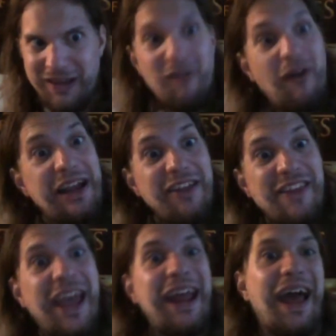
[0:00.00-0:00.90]
like I
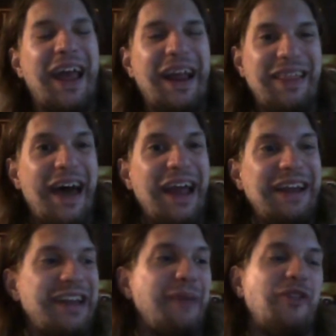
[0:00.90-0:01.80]
say, I like
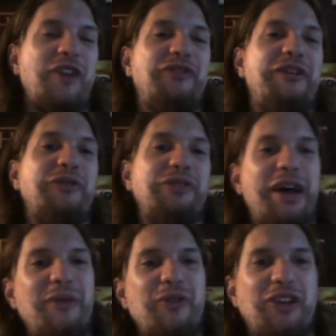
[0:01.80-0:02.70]
Diamonds Are Forever. Thought
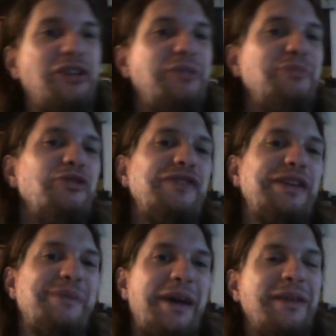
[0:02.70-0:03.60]
it was a good movie,
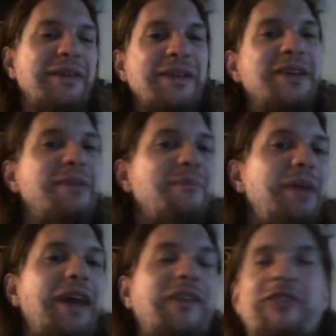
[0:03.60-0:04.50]
but
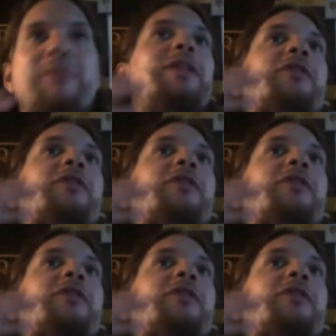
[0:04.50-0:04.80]
man, some of the